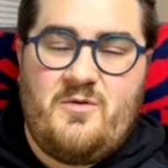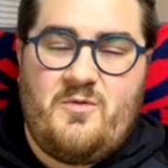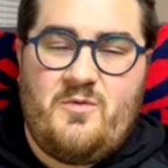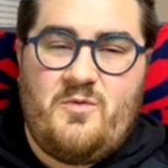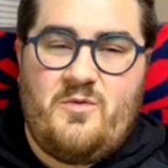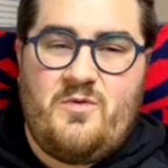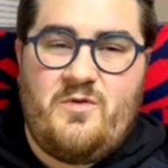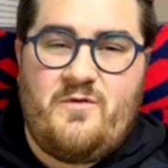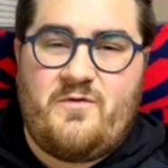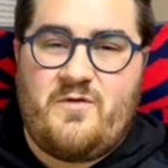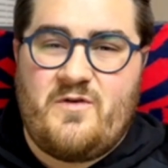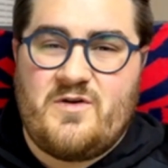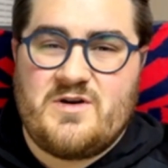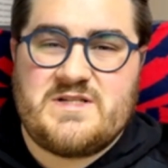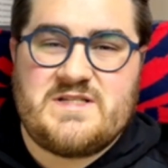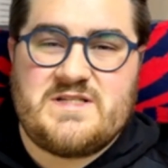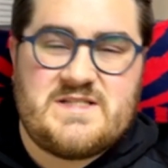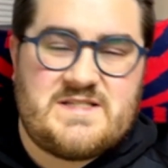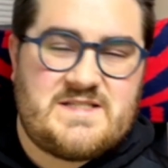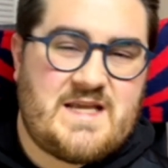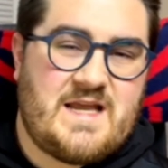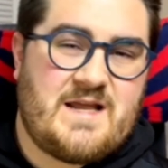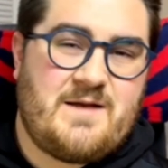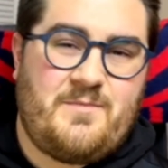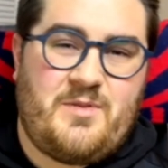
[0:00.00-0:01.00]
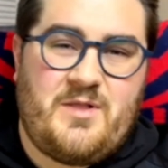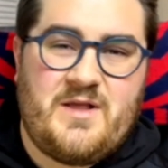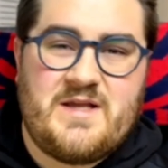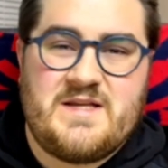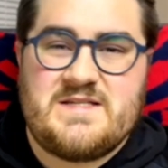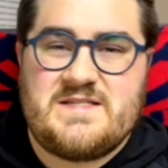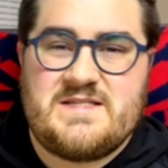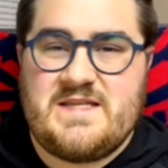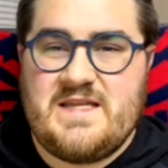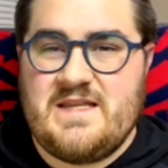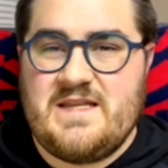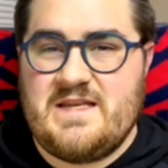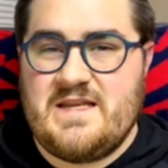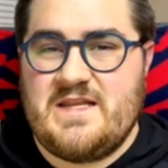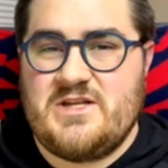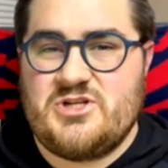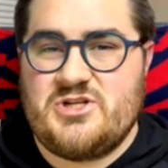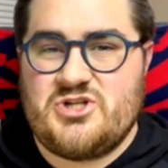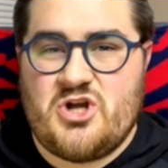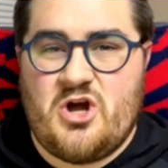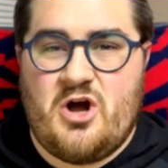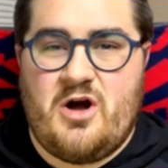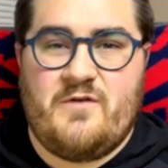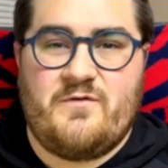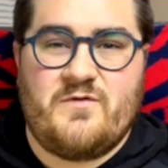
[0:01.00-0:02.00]
the first and second place seed in each
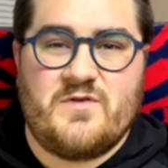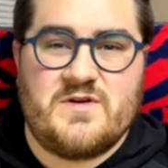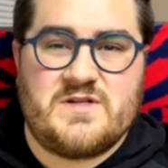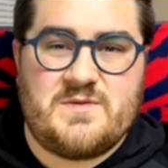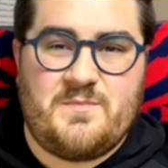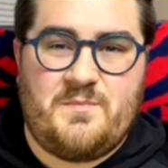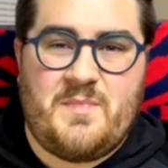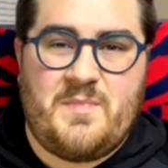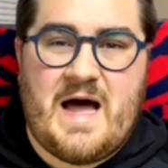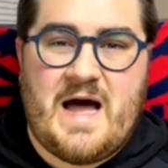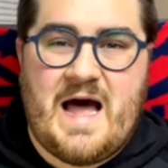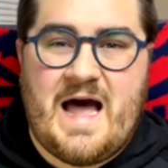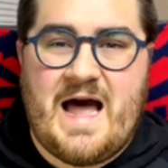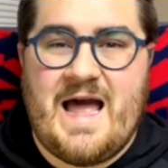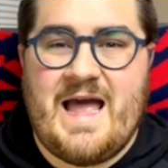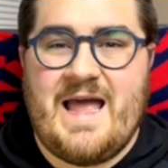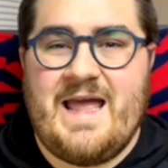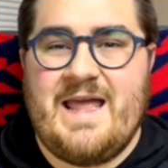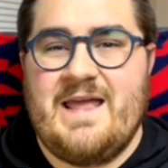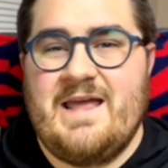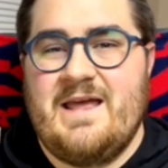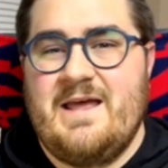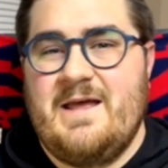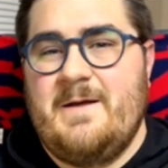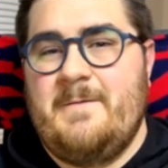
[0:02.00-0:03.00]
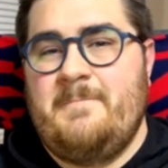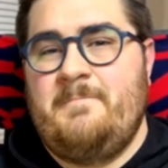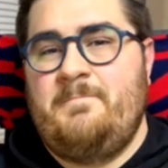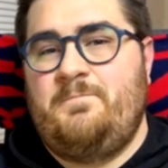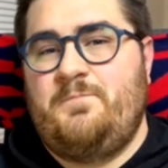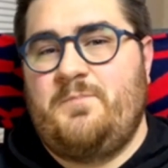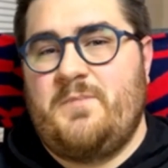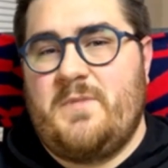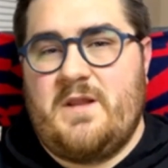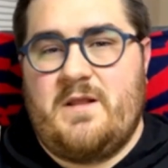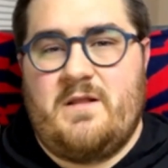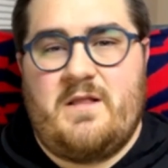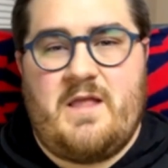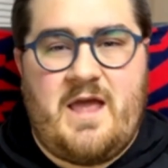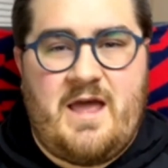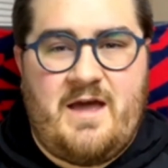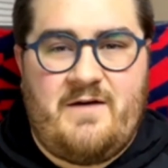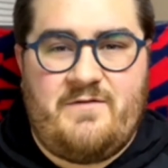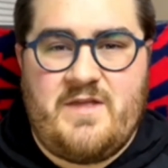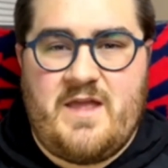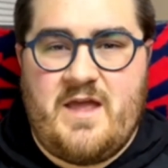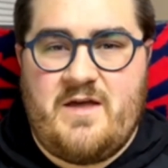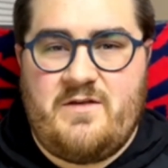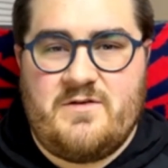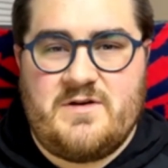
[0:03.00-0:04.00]
conference a bye, have
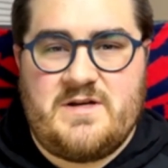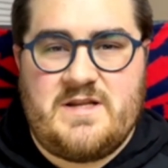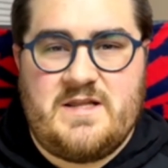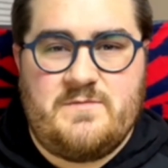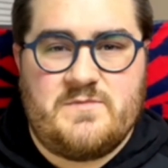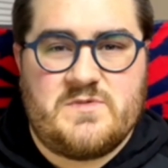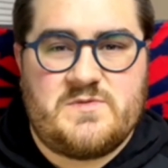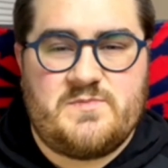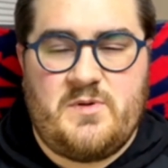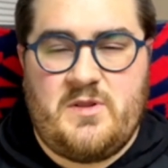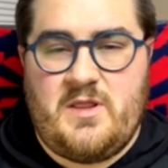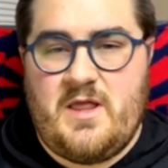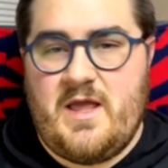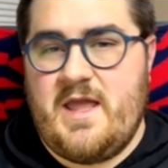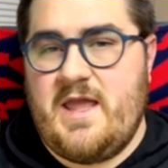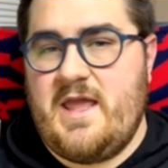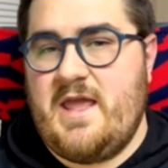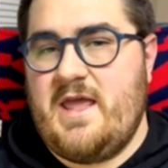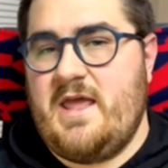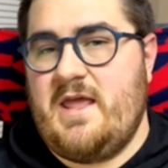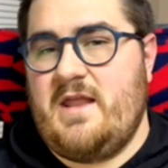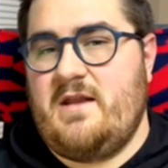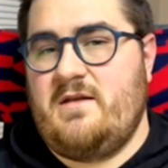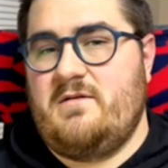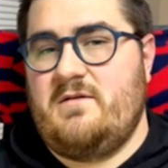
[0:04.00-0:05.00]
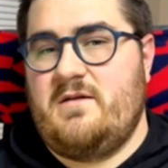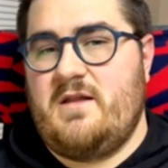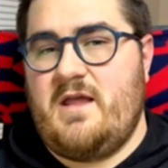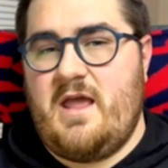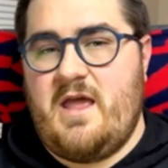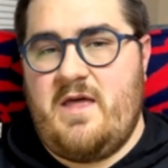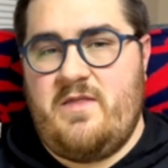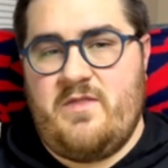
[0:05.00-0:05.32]
the other teams play in, and